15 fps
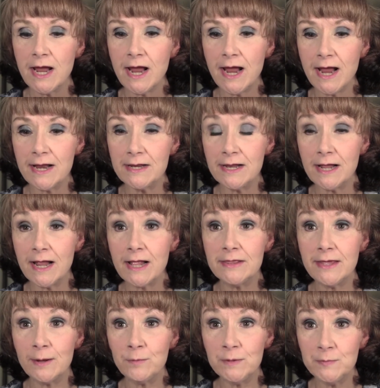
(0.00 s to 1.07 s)
And
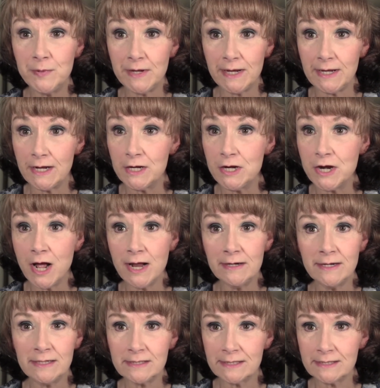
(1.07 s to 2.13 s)
they would be, not
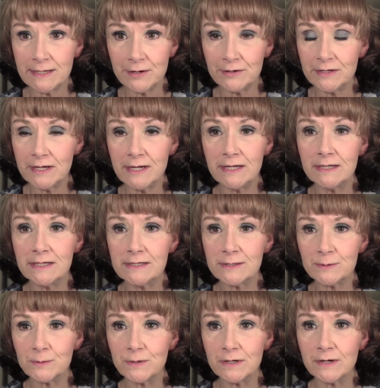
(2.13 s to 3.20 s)
necessarily in
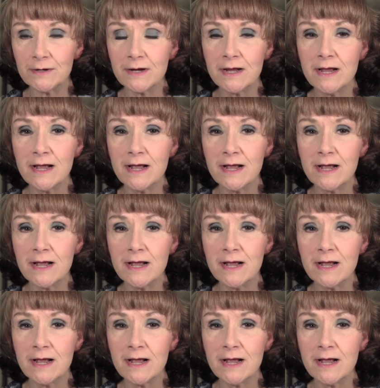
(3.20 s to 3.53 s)
this order.